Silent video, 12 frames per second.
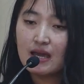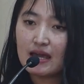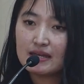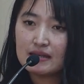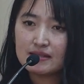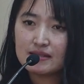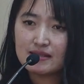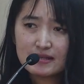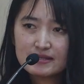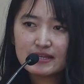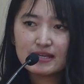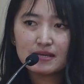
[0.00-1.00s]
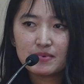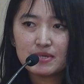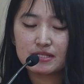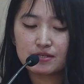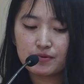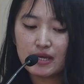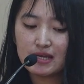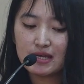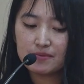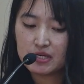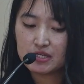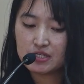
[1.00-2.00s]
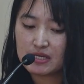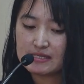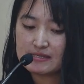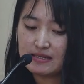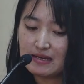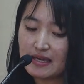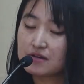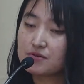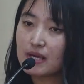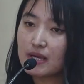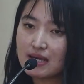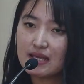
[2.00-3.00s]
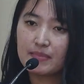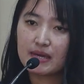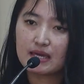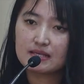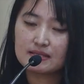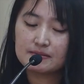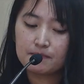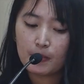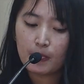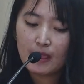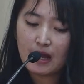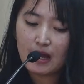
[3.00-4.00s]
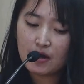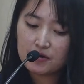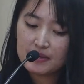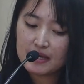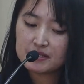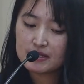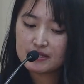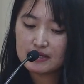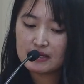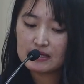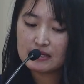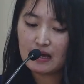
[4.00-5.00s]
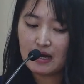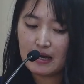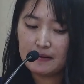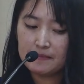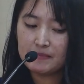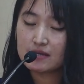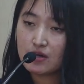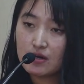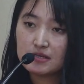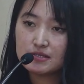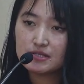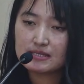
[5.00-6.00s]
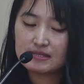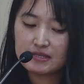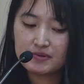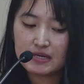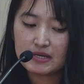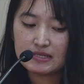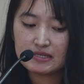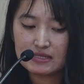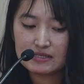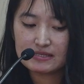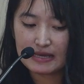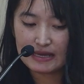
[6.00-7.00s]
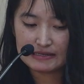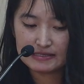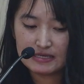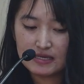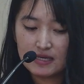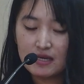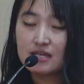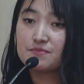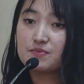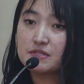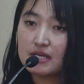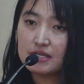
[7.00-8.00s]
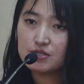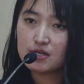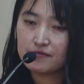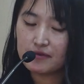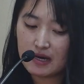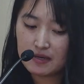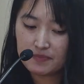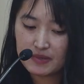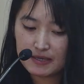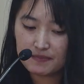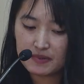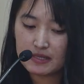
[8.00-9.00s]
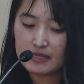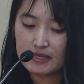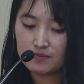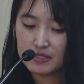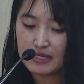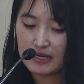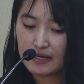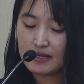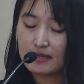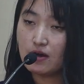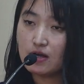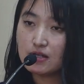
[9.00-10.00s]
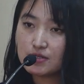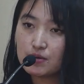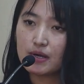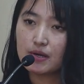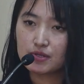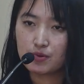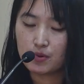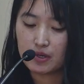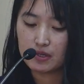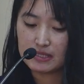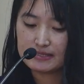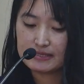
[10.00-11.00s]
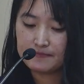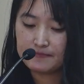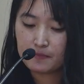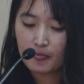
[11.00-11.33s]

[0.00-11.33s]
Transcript: And this statement is really precious, like really, because Our Majesty acknowledges the presence and the potential of young people in Bhutan and also around the world.